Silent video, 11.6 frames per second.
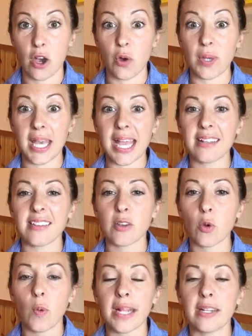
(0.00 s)
Okay,
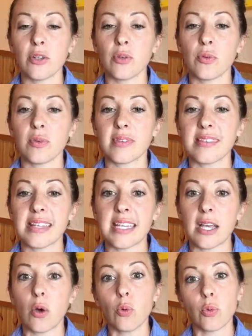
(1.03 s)
so when you
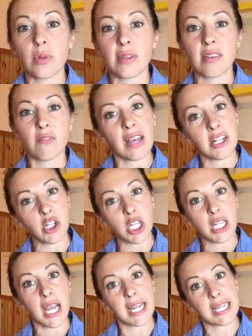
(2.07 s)
see, oh, it's a
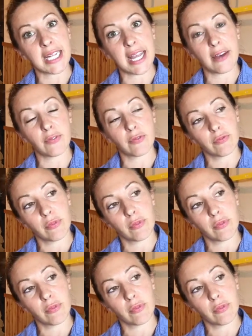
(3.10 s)
veggie, I can have,